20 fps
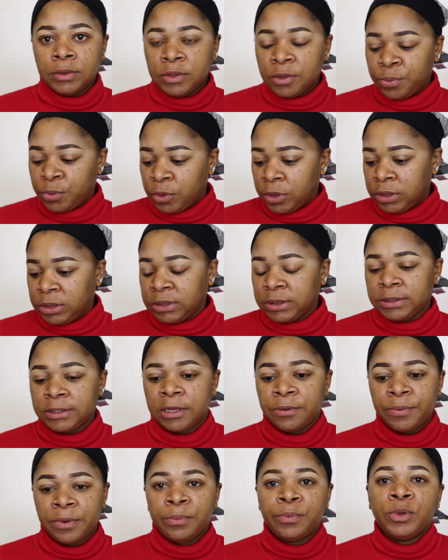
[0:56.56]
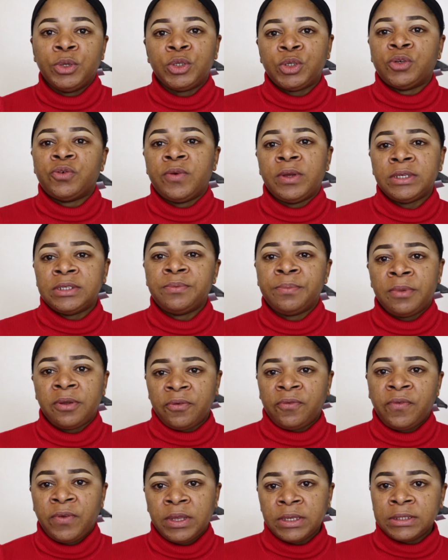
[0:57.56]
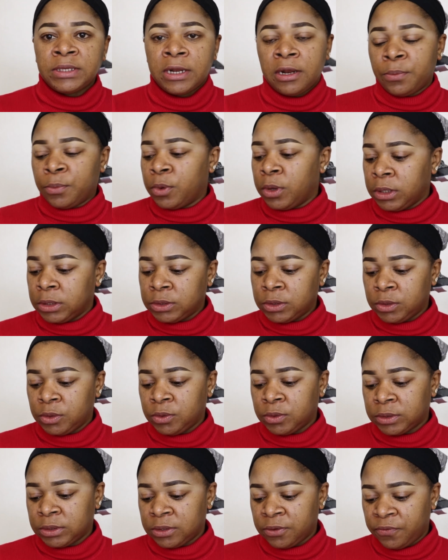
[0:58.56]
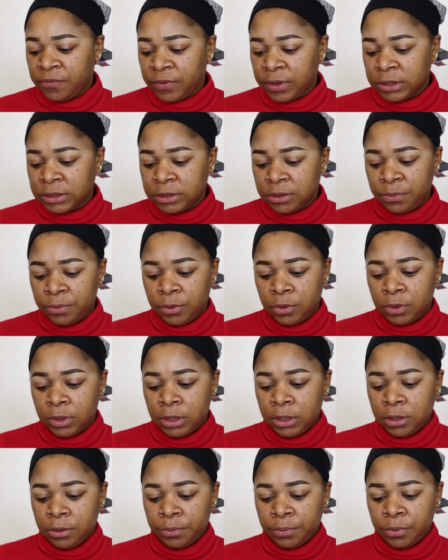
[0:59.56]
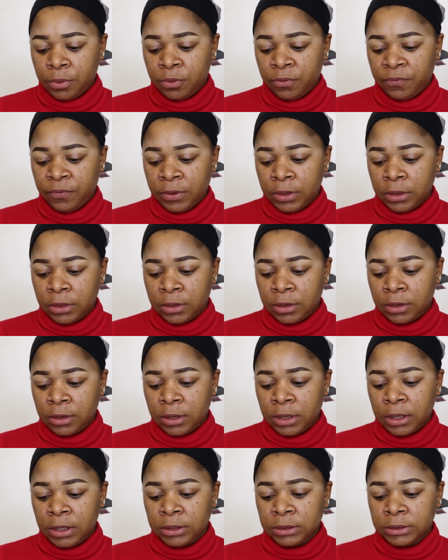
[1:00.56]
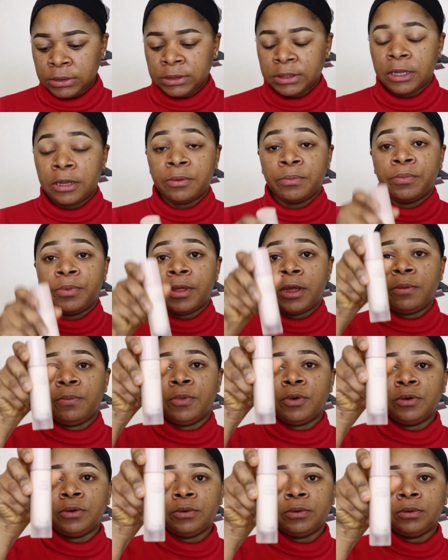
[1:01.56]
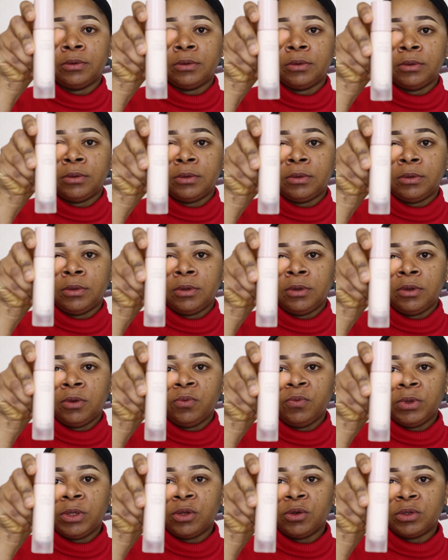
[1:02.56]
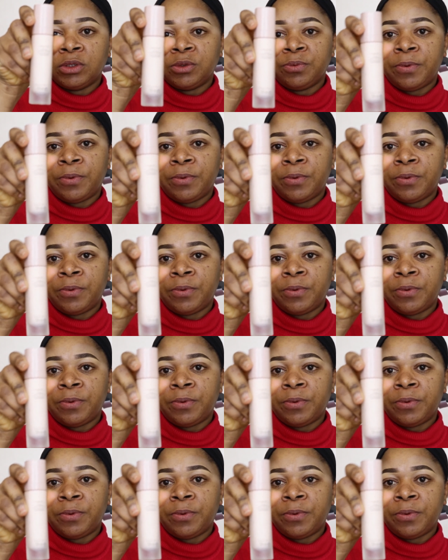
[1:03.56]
So I'm going to start by moisturizing my face, and I'm going to use the Fenty Beauty Pro Filter Instant Primer, Retouch